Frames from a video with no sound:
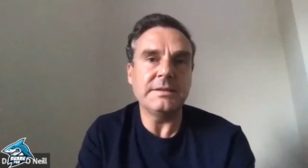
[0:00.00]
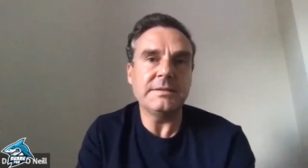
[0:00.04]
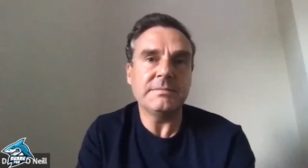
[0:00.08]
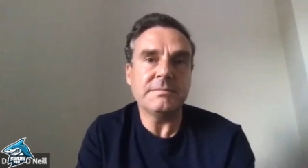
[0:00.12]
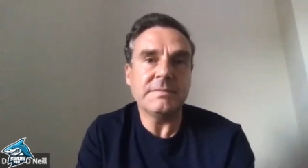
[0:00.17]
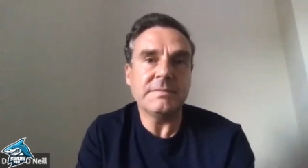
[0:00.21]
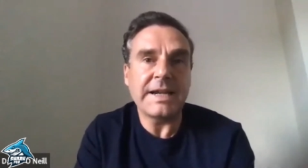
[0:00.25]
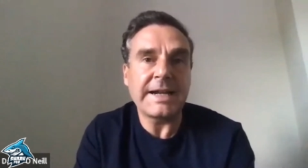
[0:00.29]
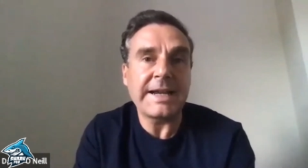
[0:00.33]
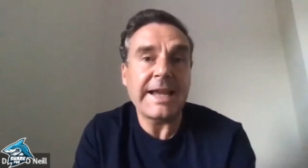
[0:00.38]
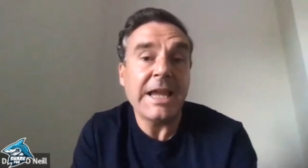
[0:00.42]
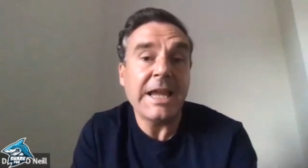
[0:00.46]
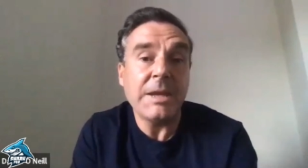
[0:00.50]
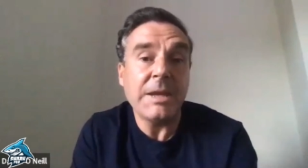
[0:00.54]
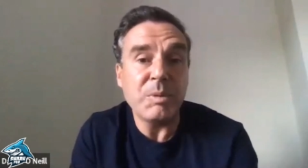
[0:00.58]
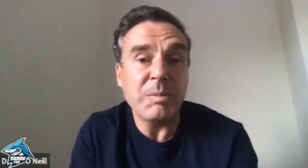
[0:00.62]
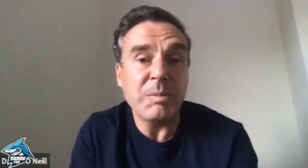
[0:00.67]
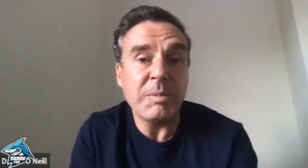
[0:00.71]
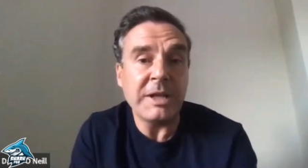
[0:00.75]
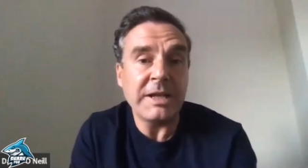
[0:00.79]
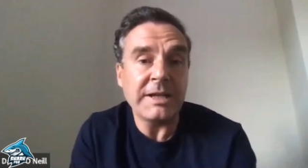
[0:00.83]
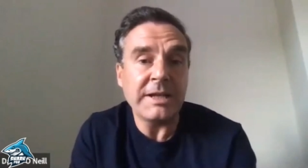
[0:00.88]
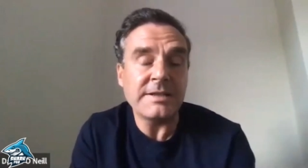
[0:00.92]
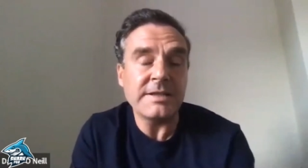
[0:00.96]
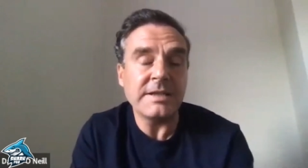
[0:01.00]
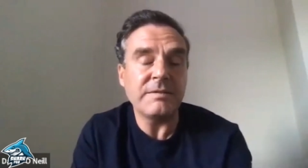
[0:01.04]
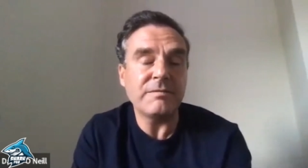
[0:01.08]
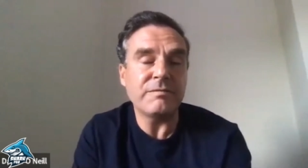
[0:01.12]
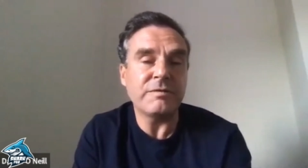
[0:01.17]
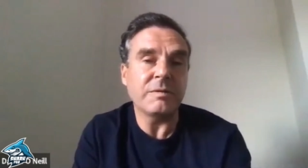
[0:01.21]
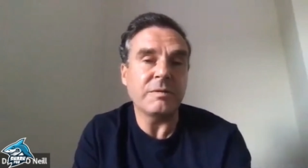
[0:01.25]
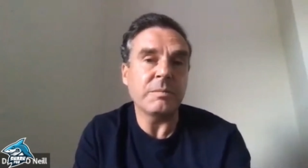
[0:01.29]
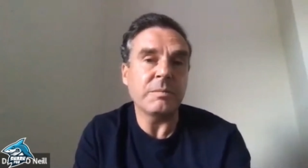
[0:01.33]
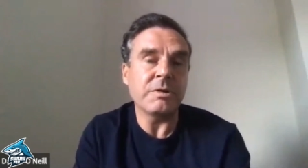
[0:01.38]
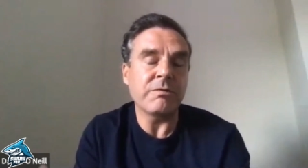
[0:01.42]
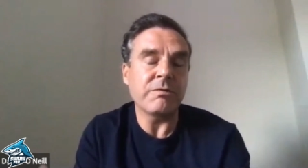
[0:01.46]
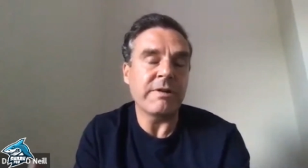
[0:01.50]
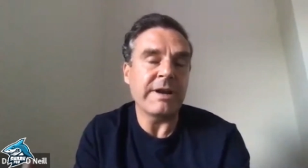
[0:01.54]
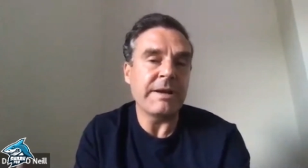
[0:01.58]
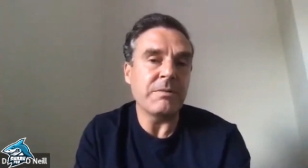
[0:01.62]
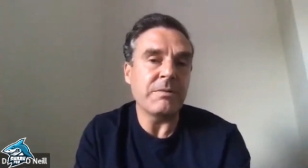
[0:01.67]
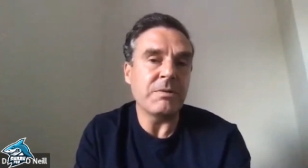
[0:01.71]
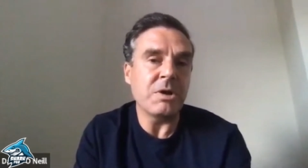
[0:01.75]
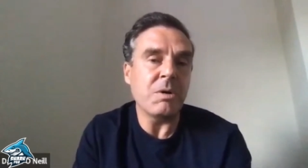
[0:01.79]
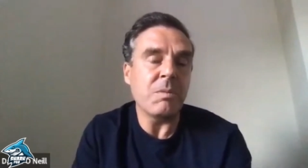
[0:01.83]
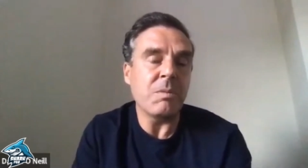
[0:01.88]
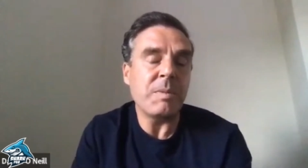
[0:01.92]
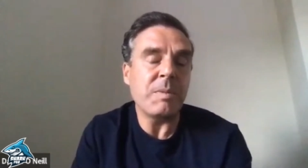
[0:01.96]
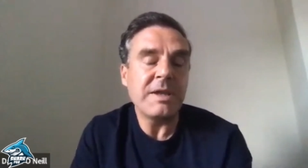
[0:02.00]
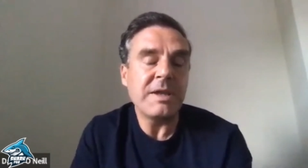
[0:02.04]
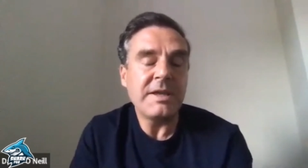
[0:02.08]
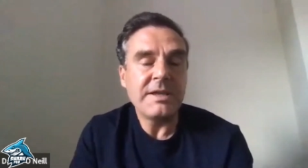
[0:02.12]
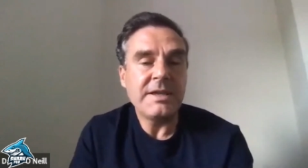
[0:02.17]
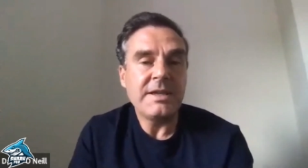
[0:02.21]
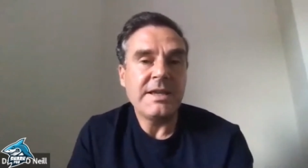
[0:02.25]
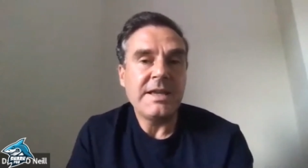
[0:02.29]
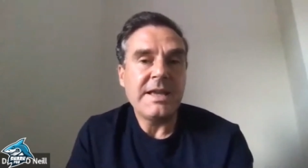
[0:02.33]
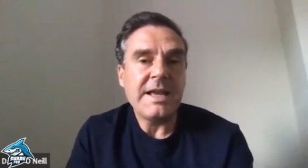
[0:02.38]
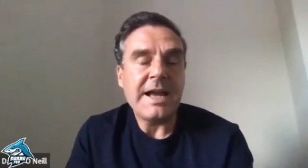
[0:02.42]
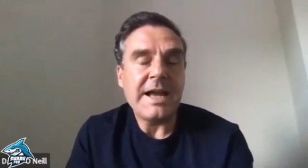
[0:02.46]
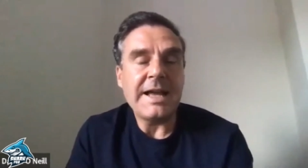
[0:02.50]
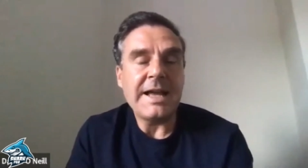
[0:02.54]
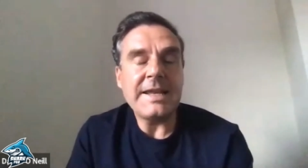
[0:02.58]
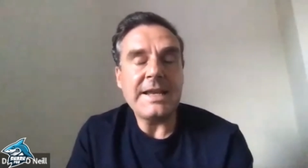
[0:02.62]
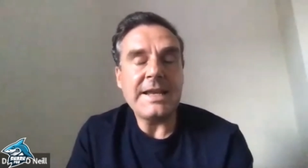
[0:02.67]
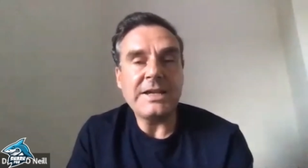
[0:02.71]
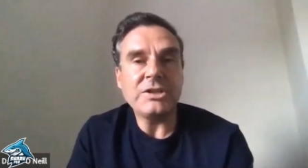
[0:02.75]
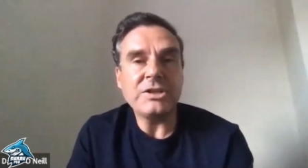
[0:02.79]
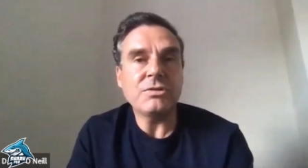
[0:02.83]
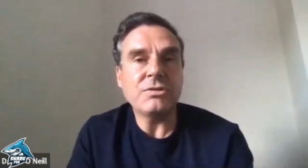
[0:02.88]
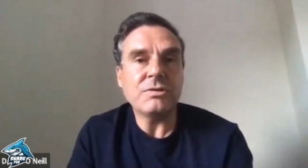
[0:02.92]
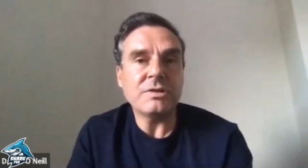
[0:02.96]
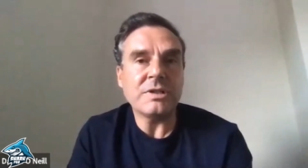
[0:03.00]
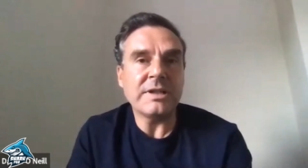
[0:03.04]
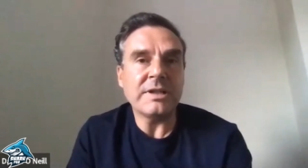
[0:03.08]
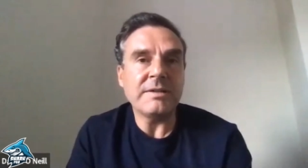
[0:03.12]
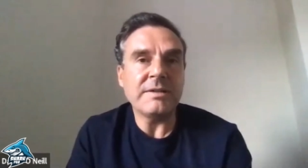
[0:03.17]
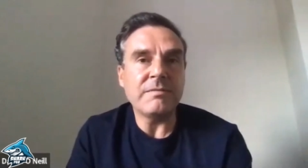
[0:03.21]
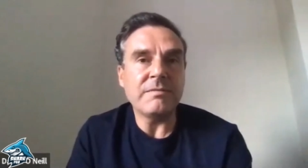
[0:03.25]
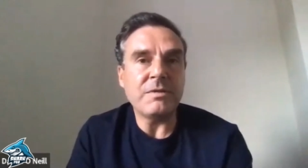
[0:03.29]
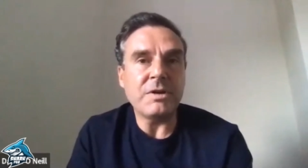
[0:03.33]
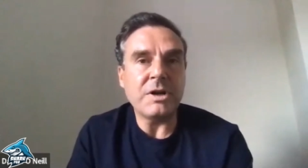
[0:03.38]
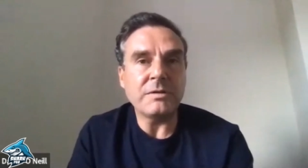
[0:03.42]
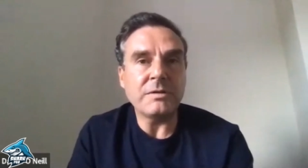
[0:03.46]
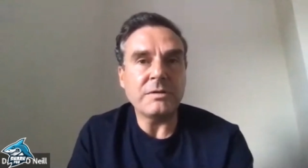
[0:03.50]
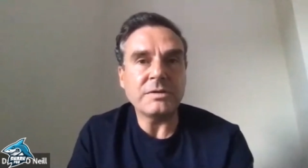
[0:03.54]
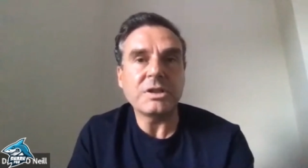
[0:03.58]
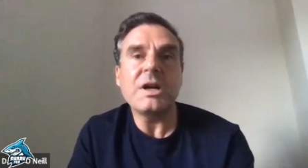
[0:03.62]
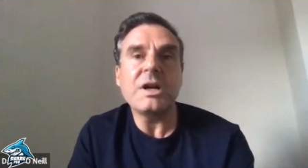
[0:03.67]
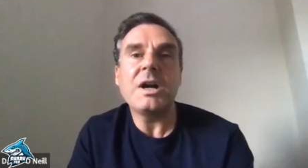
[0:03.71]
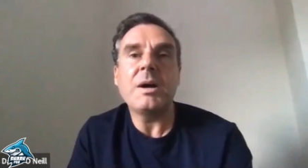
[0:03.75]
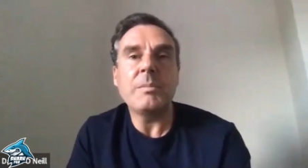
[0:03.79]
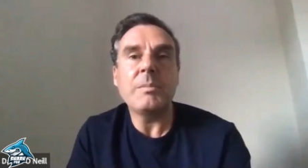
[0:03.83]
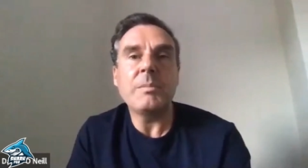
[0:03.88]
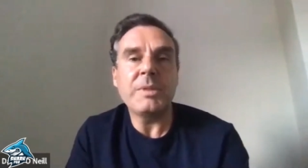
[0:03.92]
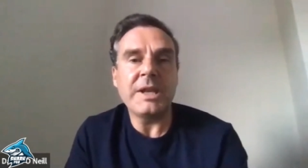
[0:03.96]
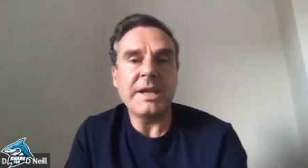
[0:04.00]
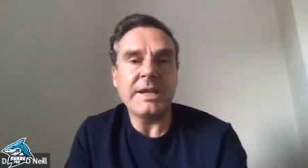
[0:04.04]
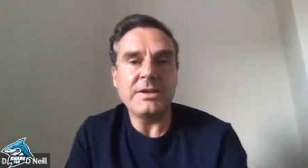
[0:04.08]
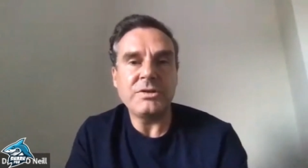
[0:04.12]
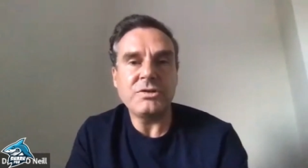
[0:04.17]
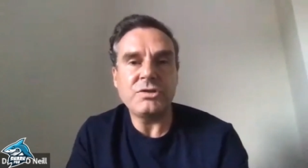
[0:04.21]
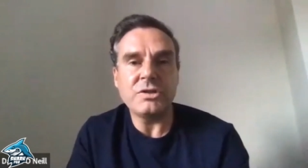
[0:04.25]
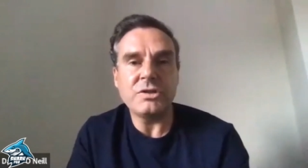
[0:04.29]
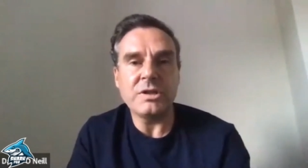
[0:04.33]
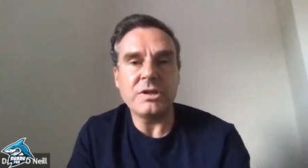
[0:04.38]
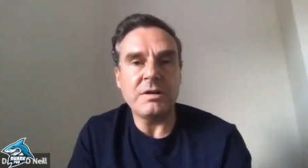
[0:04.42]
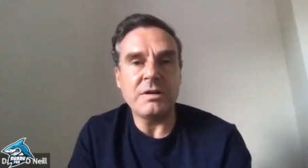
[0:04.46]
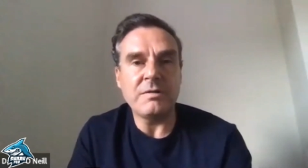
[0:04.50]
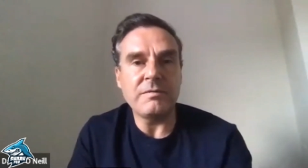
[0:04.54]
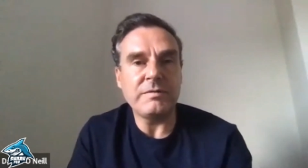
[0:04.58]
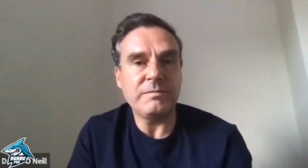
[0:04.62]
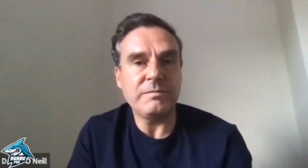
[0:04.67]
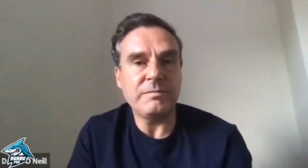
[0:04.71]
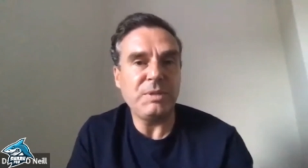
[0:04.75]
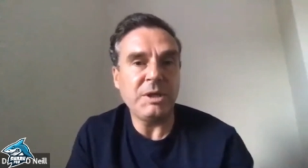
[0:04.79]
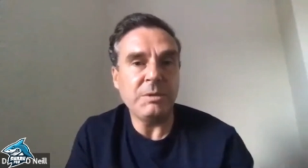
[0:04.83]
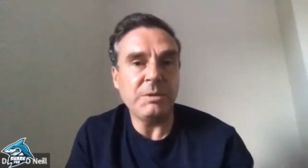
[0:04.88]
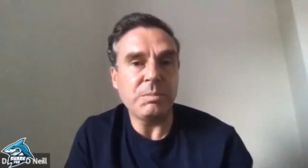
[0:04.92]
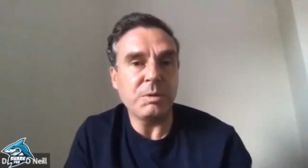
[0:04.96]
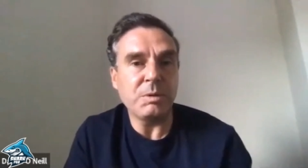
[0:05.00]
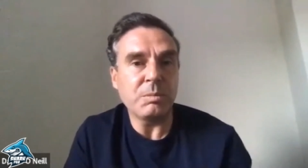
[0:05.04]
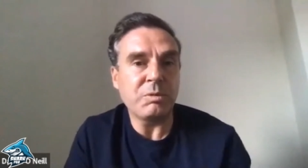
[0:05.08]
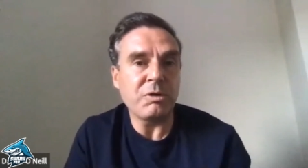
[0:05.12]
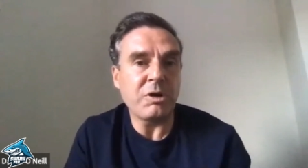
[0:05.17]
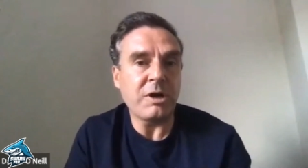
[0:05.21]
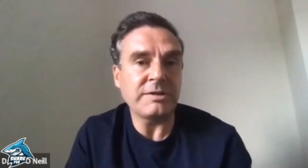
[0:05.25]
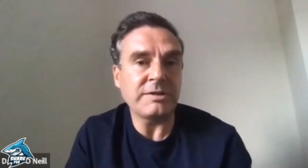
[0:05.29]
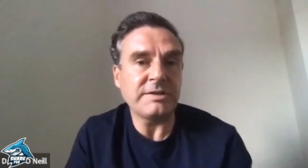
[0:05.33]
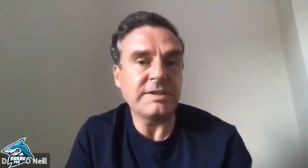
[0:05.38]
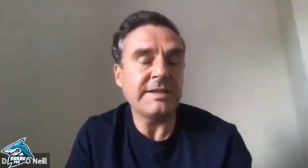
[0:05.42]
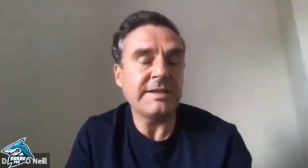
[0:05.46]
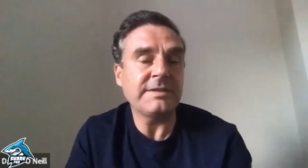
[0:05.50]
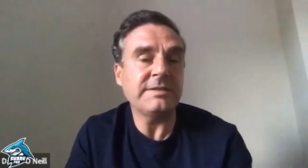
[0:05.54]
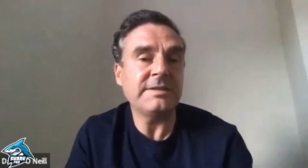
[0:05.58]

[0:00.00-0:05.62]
that capability from the ground up. And that usually involves a combination of people, process,